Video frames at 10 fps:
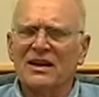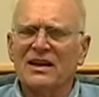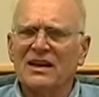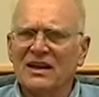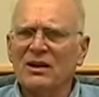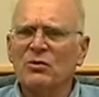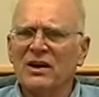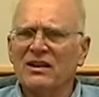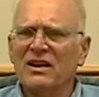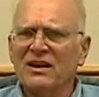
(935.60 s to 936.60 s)

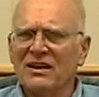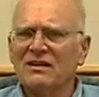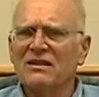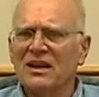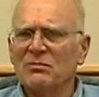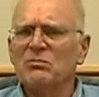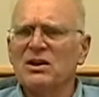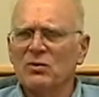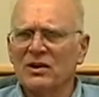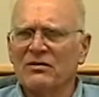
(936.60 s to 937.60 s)
anyway, they had they
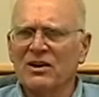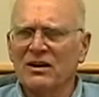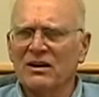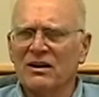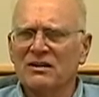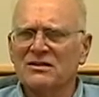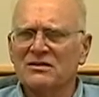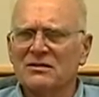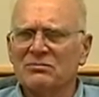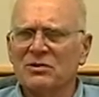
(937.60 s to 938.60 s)
beat one of our
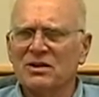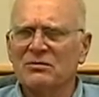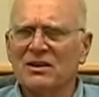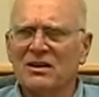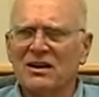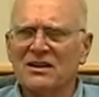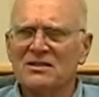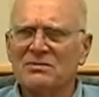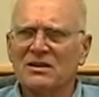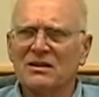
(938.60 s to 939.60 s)
guards, put him in the
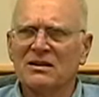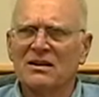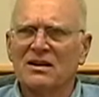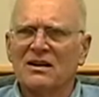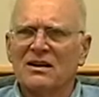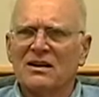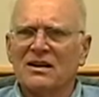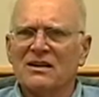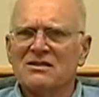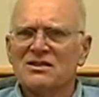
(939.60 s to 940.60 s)
hospital,
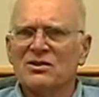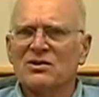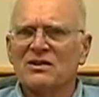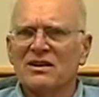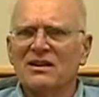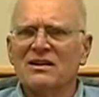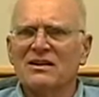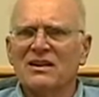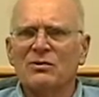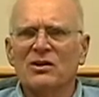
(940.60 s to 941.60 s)
and so then
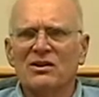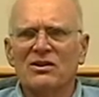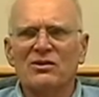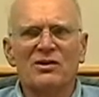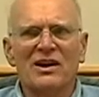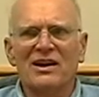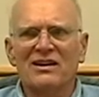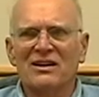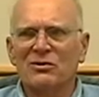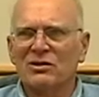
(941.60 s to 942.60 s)
they went on a riot,
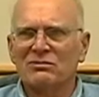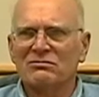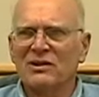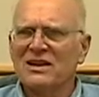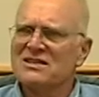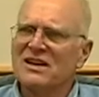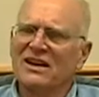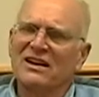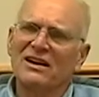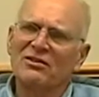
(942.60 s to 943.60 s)
and they were
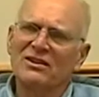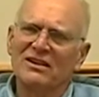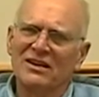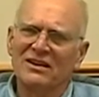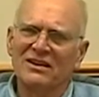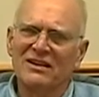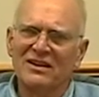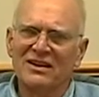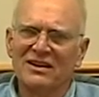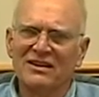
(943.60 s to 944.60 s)
ransacking everything, and
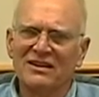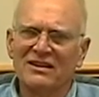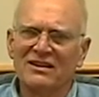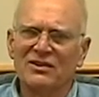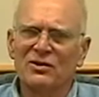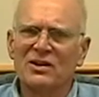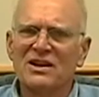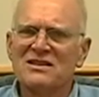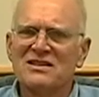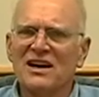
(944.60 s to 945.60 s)
and uh, in three
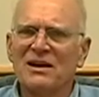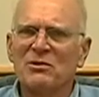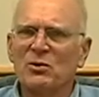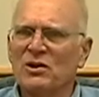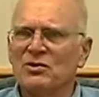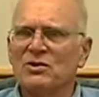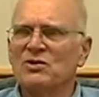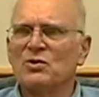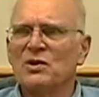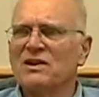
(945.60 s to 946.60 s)
days' time, they went through
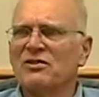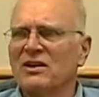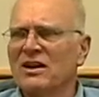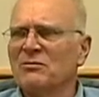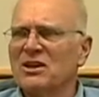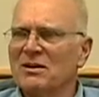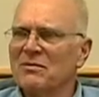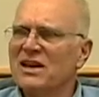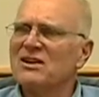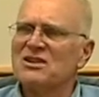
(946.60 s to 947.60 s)
three different company
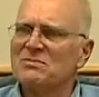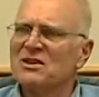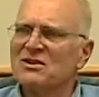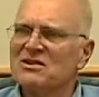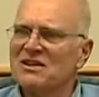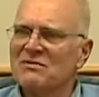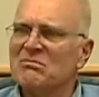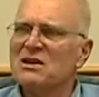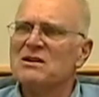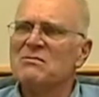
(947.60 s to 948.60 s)
commanders because they
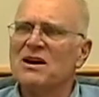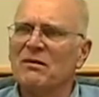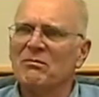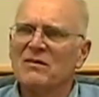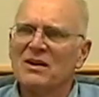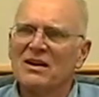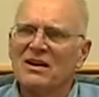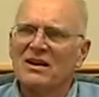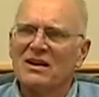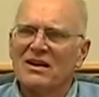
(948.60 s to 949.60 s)
beat him up,
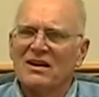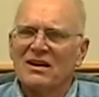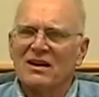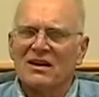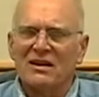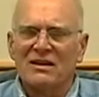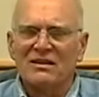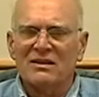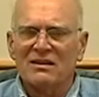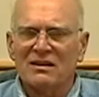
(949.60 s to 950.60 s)

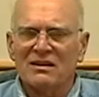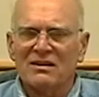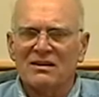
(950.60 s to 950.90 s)
and. Uh,